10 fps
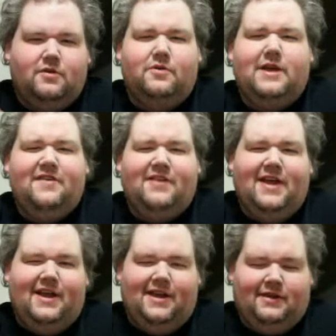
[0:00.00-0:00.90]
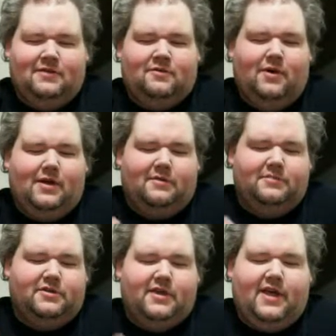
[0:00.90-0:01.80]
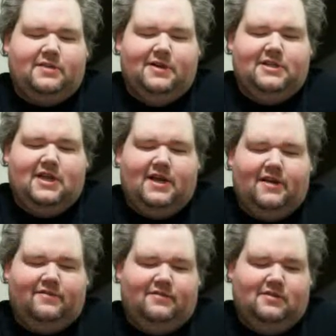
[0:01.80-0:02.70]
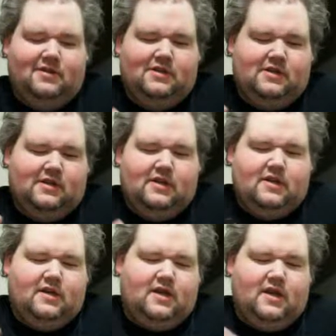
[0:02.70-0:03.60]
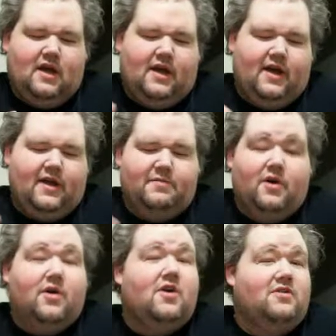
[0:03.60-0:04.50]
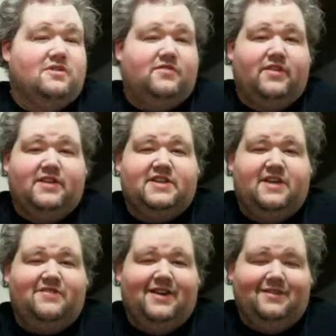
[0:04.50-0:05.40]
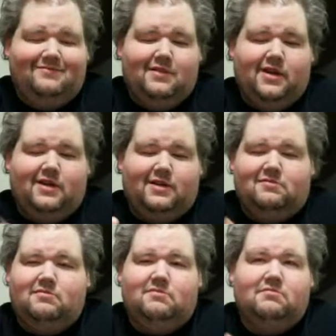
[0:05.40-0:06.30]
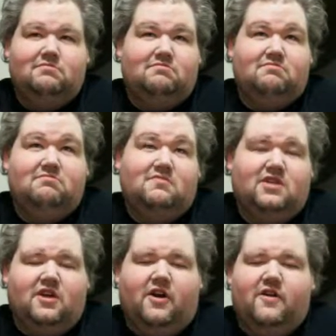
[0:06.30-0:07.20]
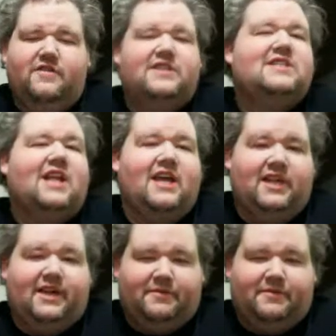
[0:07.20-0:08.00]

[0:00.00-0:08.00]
Good evening! Welcome to That Munch Life. Uh, I am your host for this evening, uh, curved slightly.